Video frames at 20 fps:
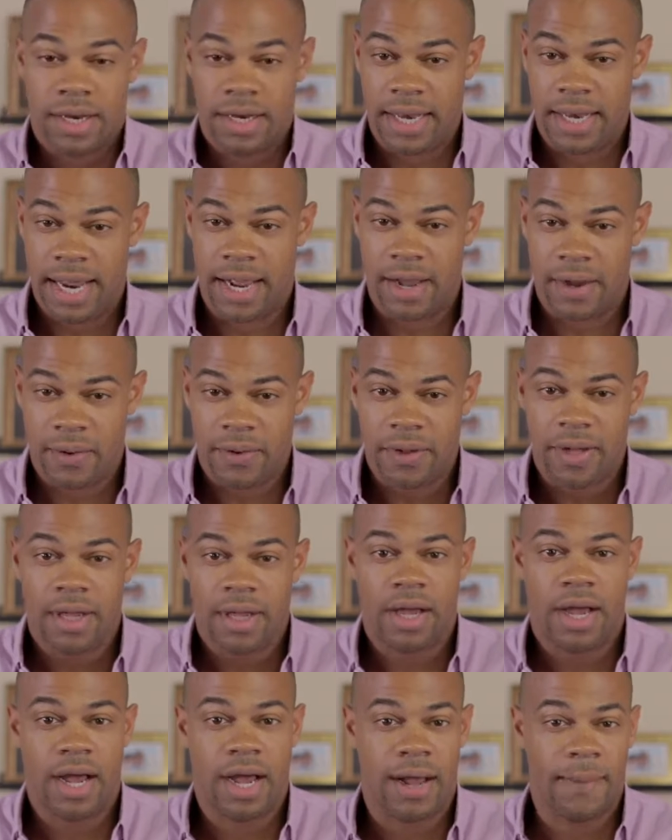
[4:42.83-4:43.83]
Now,
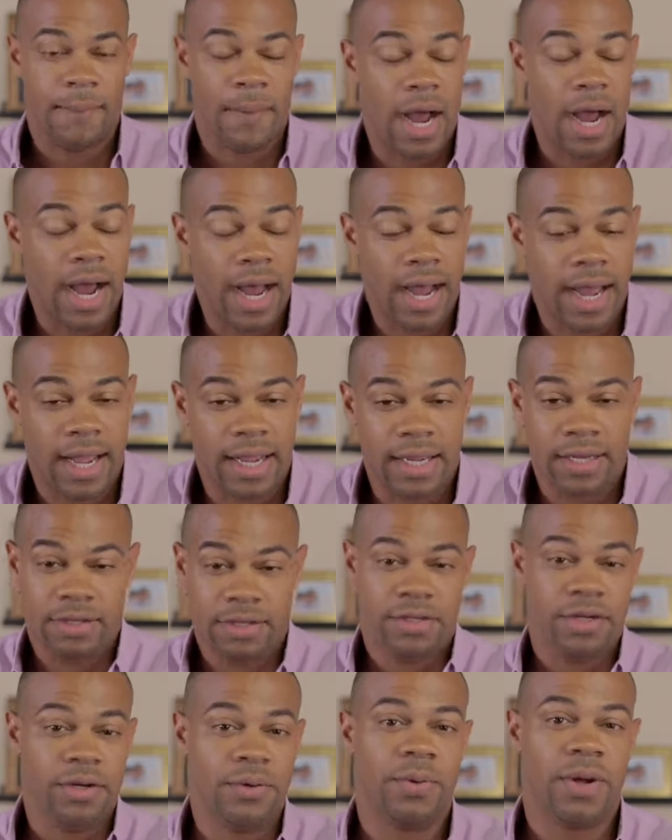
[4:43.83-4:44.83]
I
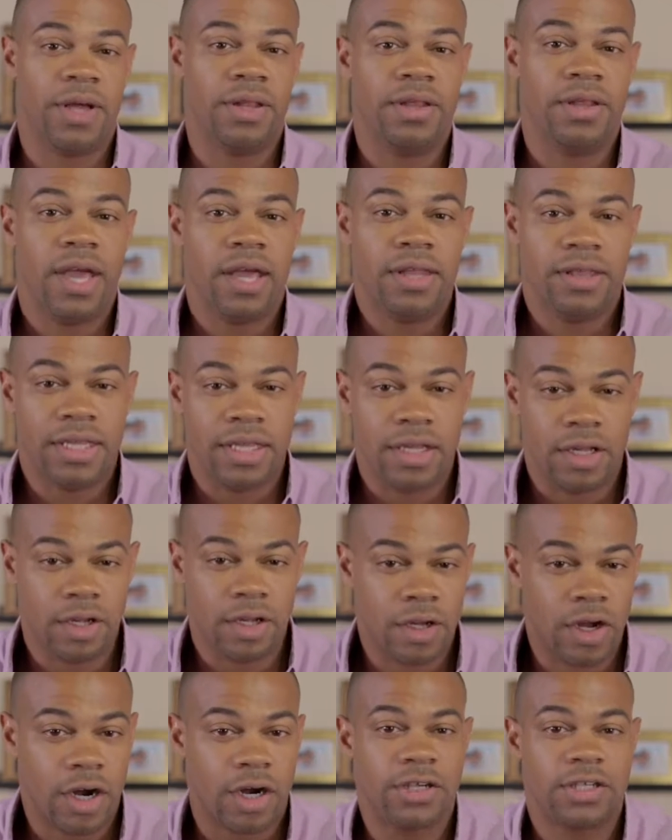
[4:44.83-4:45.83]
do run the
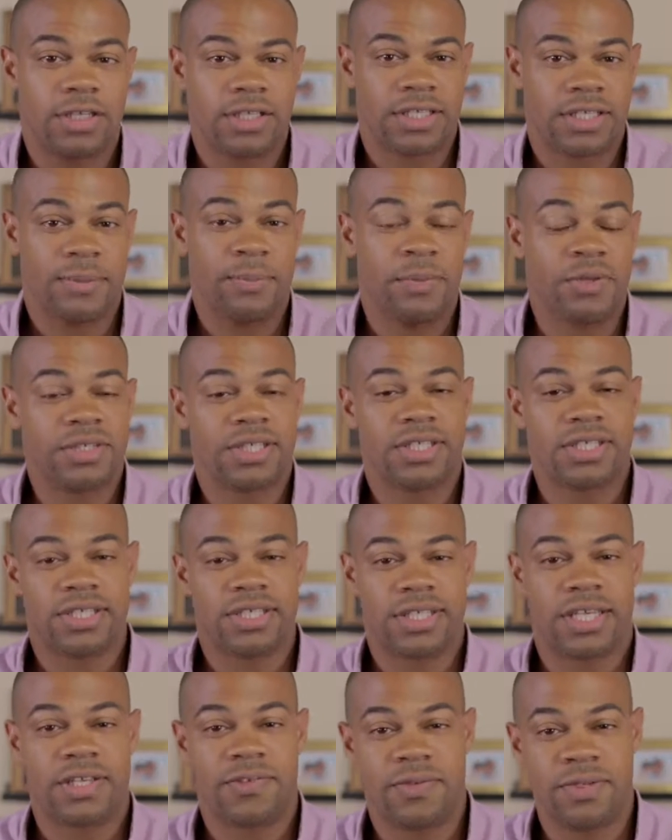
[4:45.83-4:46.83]
largest and most
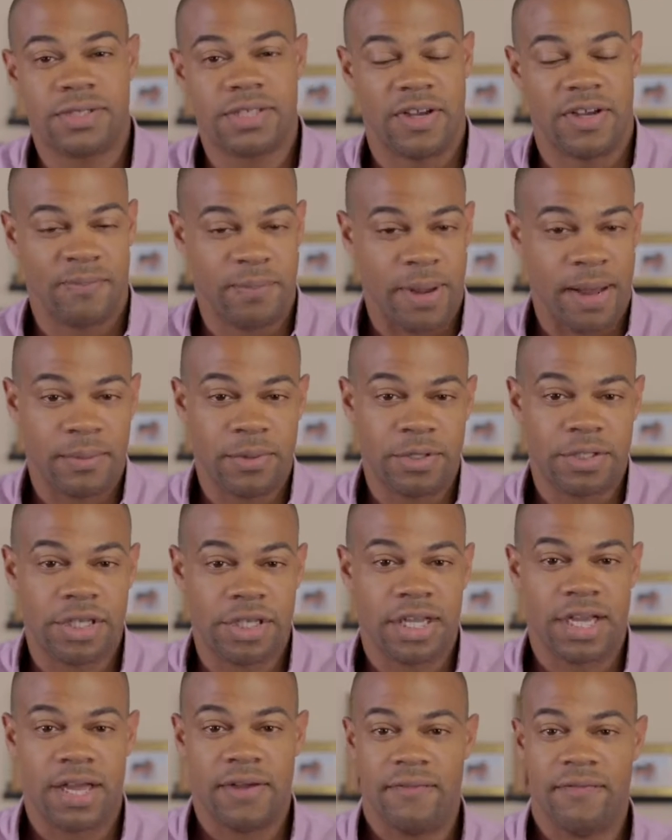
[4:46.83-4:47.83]
successful
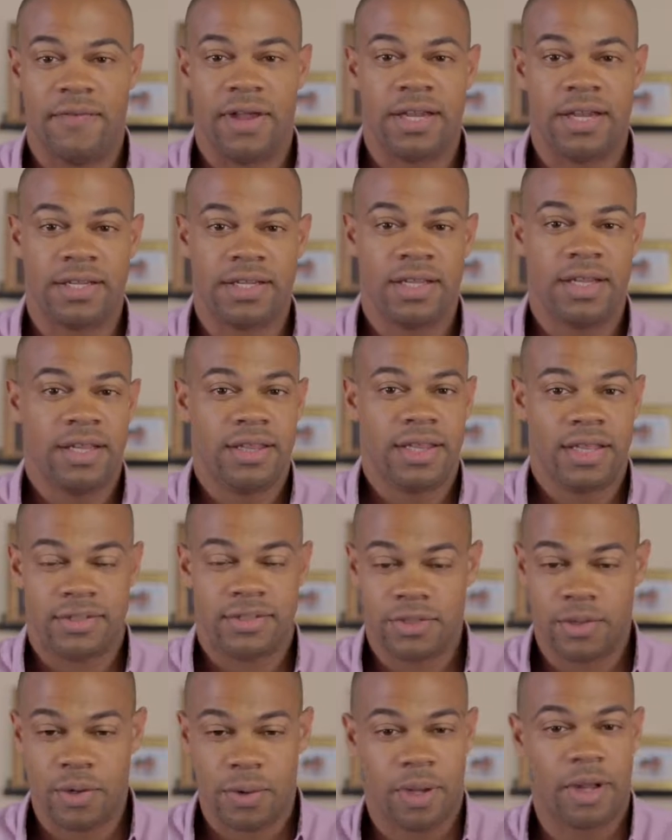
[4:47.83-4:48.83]
self-publishing event
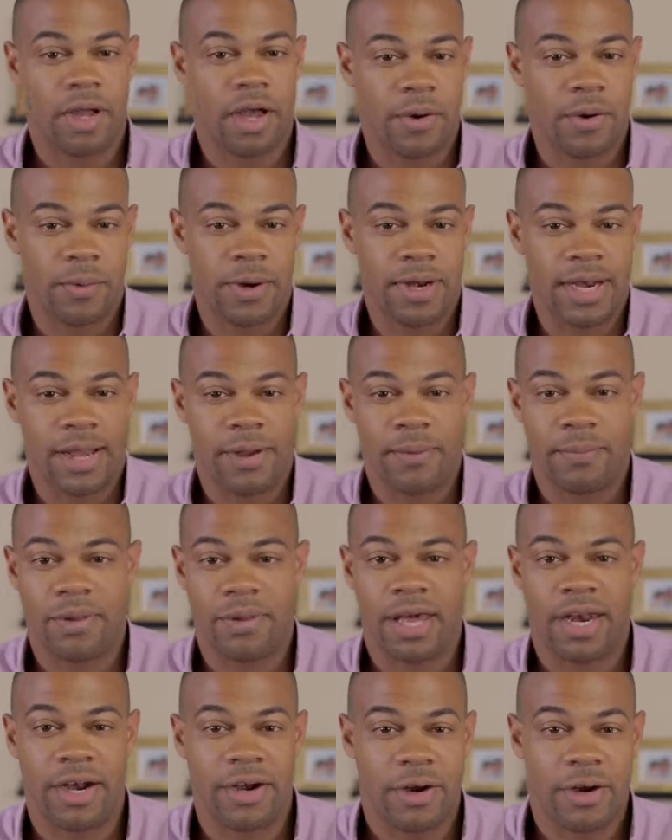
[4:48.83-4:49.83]
that's going on right now on
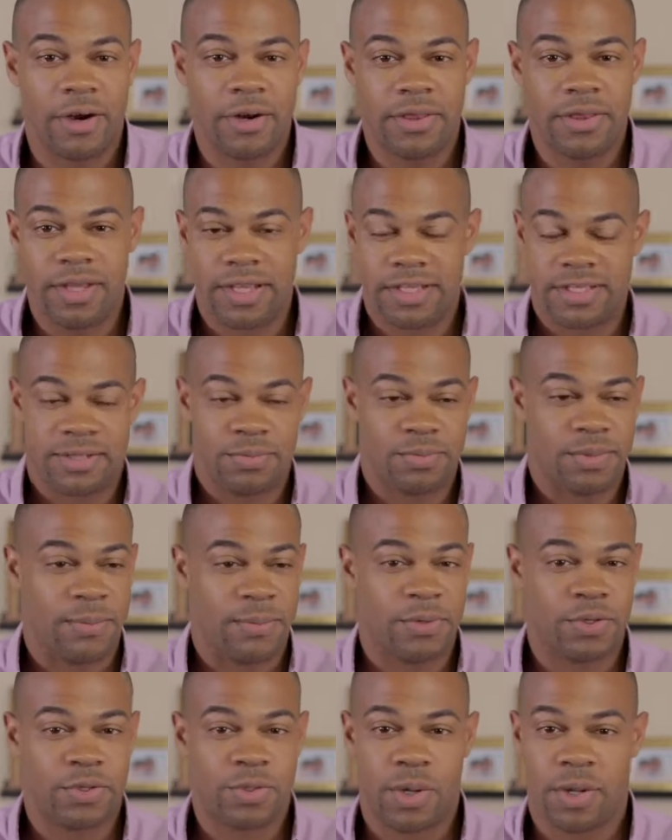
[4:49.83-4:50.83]
planet Earth. It's
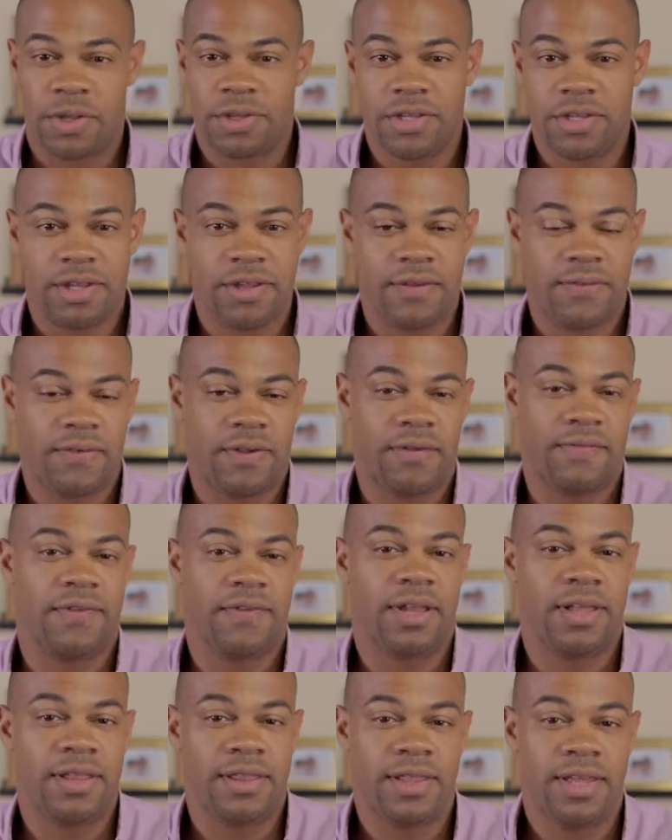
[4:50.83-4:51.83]
September 12th to the
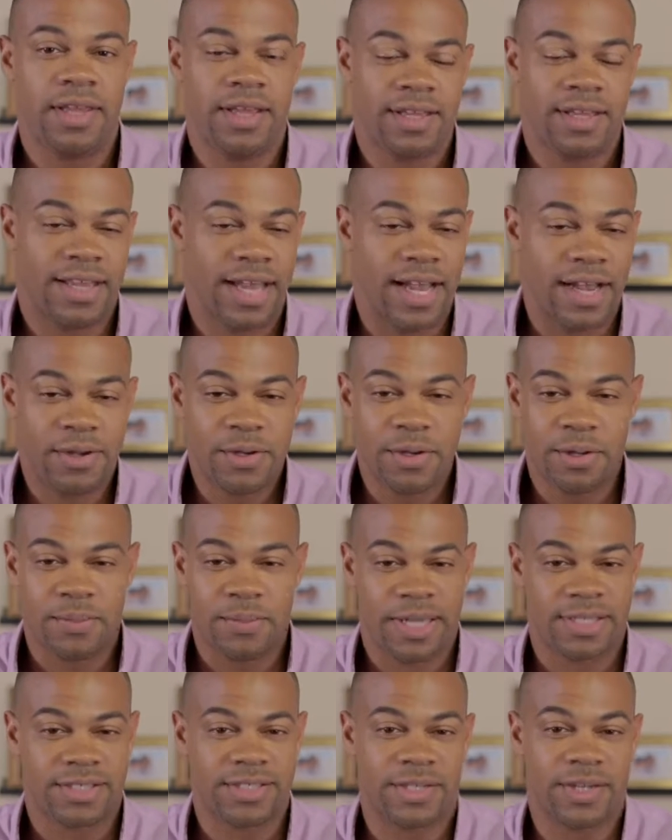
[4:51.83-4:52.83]
15th, Cancun,
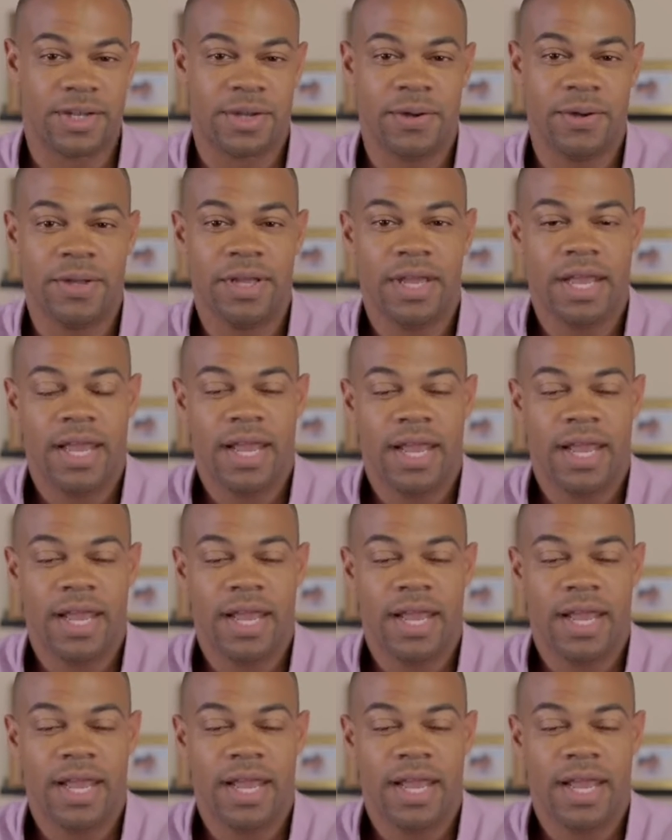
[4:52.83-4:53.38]
Mexico.